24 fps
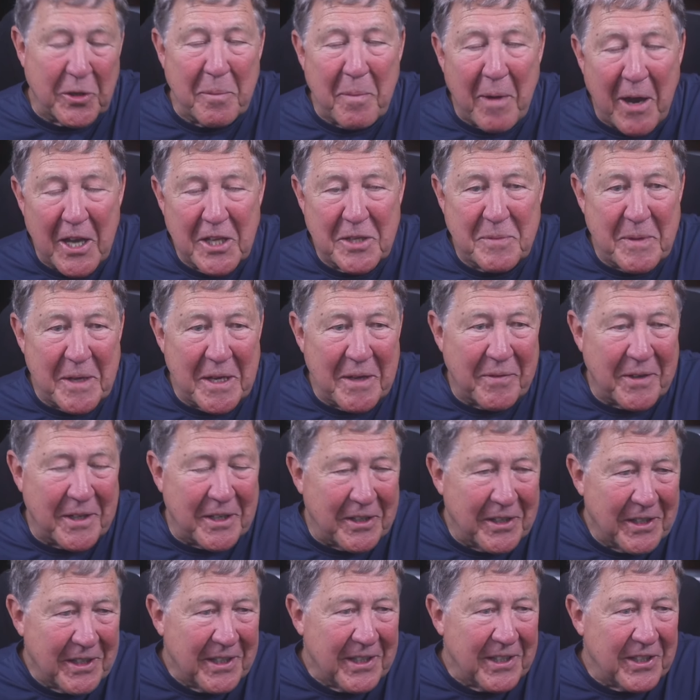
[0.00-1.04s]
reminds me of
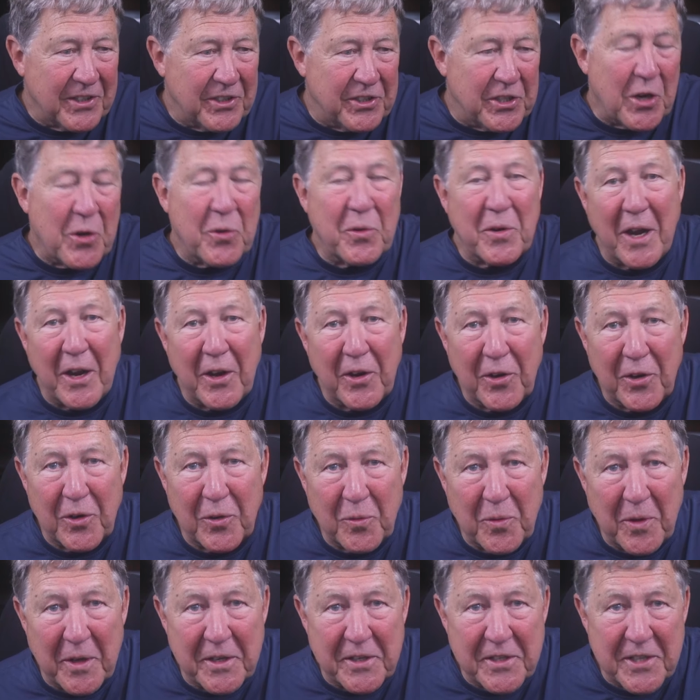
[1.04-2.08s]
a joke I
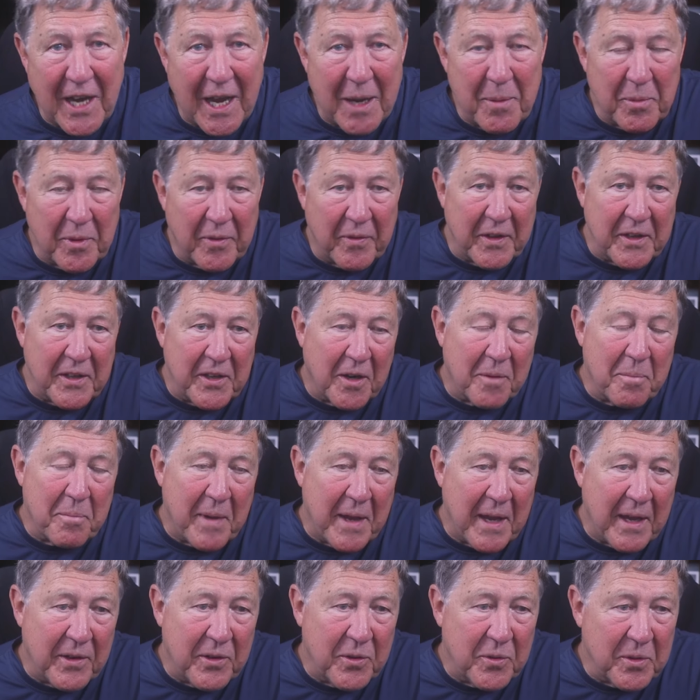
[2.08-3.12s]
heard one time of a young
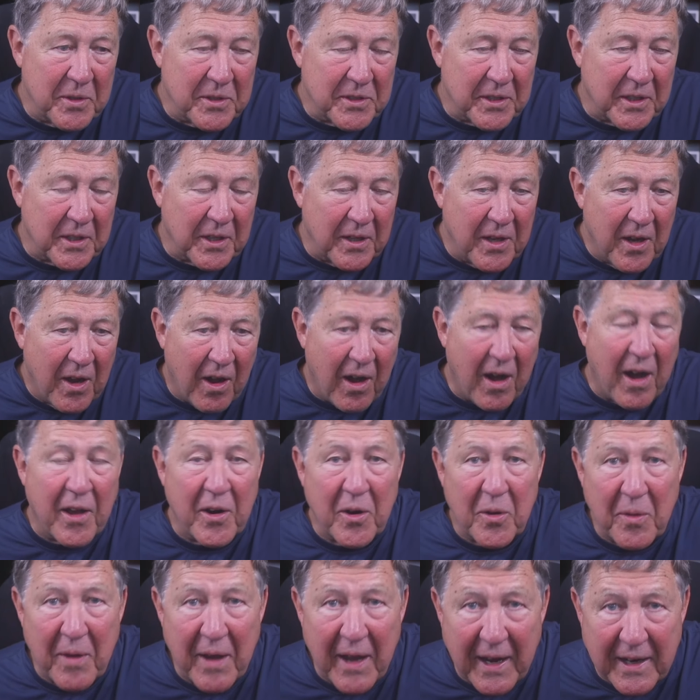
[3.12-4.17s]
man who was in an
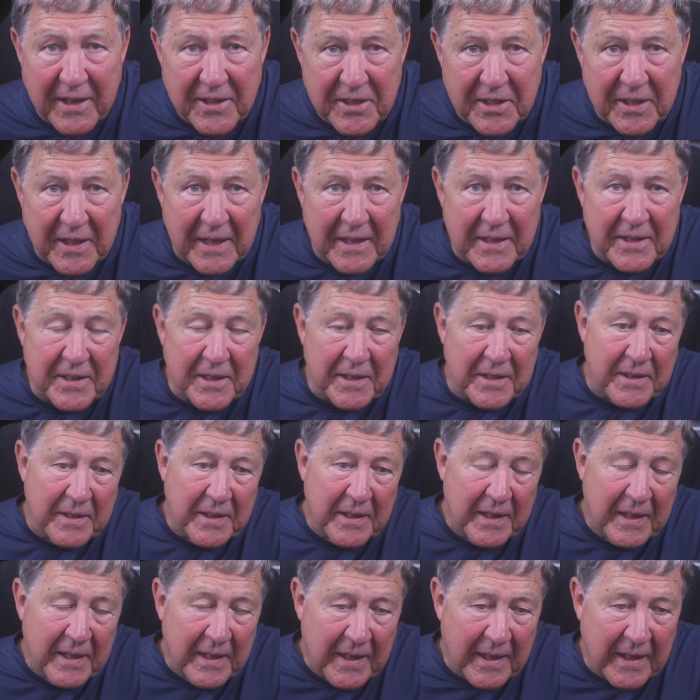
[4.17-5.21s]
auto accident and
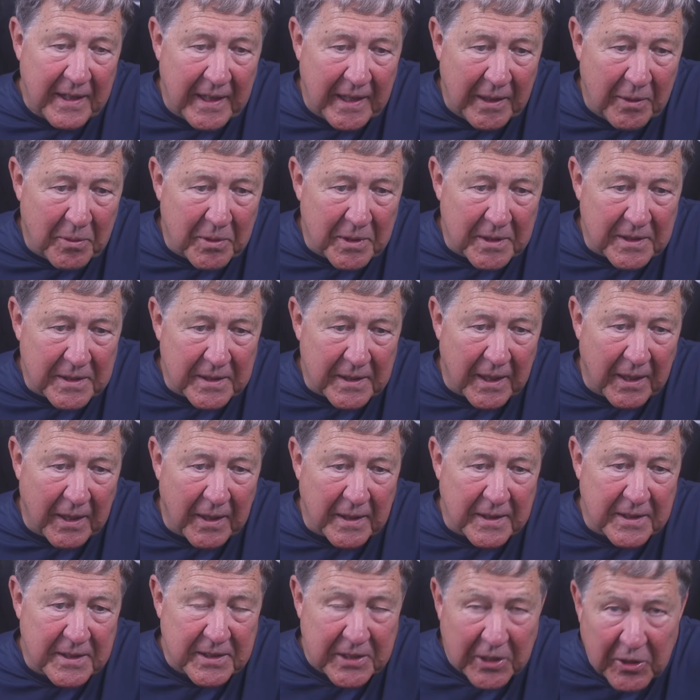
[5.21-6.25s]
he was
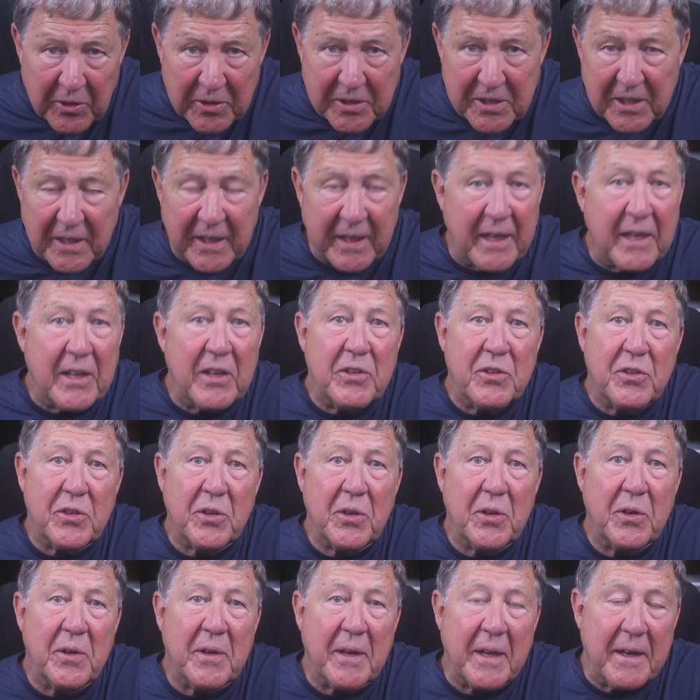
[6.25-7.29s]
uh, seriously
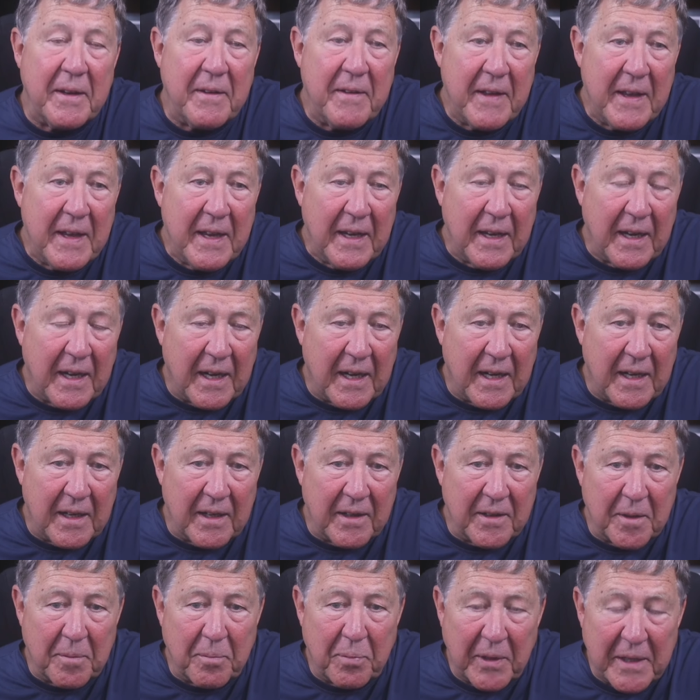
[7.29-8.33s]
injured. And
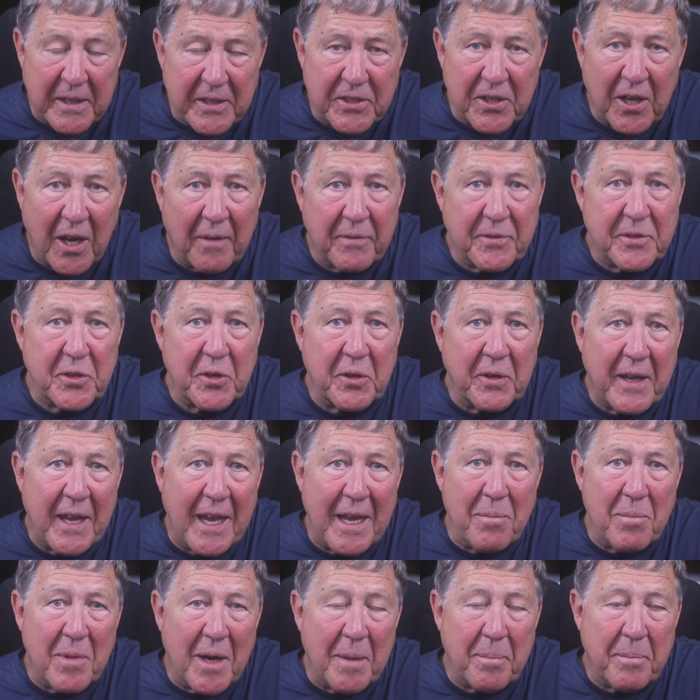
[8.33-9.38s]
uh, the police officer
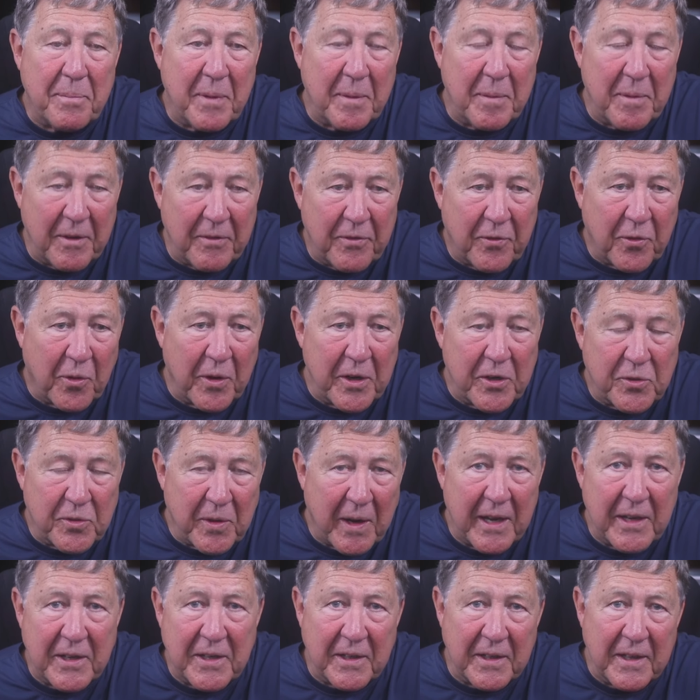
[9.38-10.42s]
came up before he
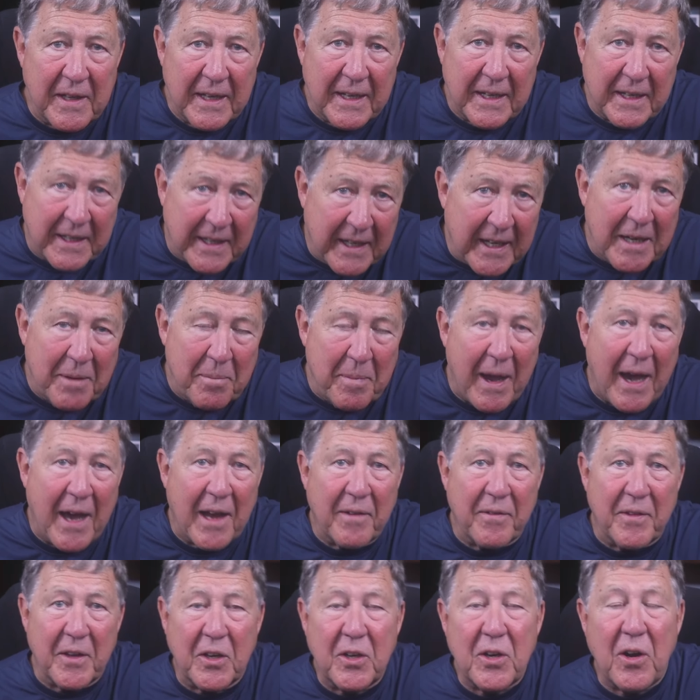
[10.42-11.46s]
tried to get him
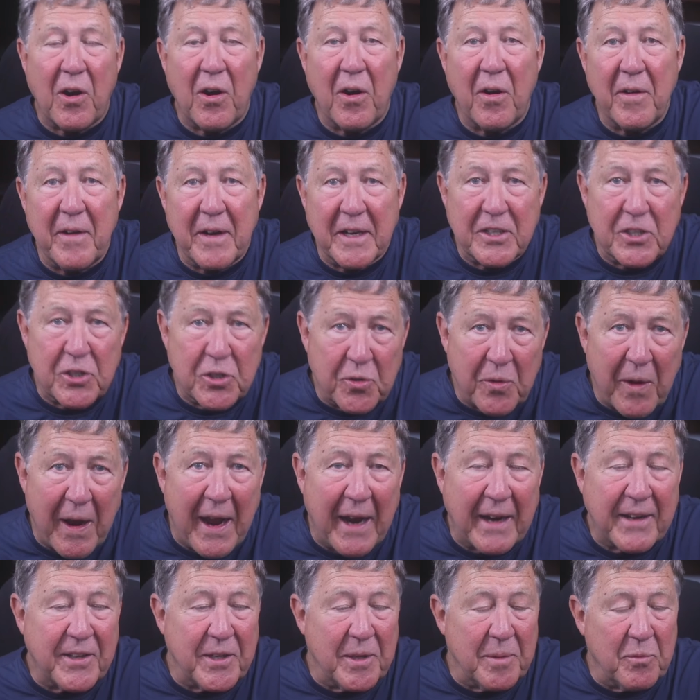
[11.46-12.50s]
out of the car and
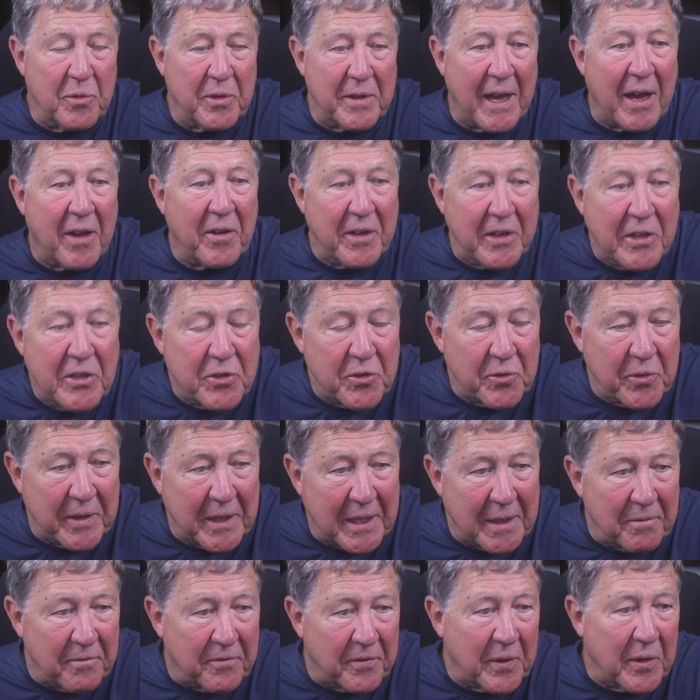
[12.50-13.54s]
extract him without injuring
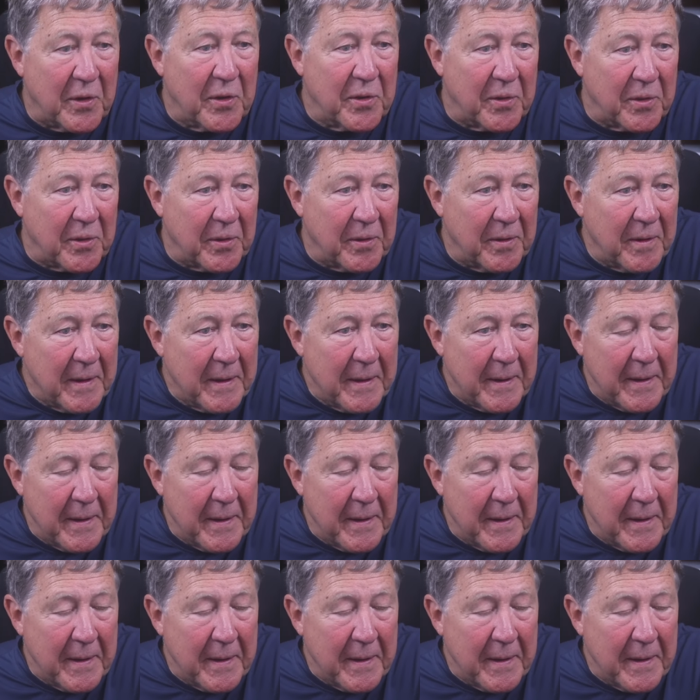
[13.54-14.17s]
him further.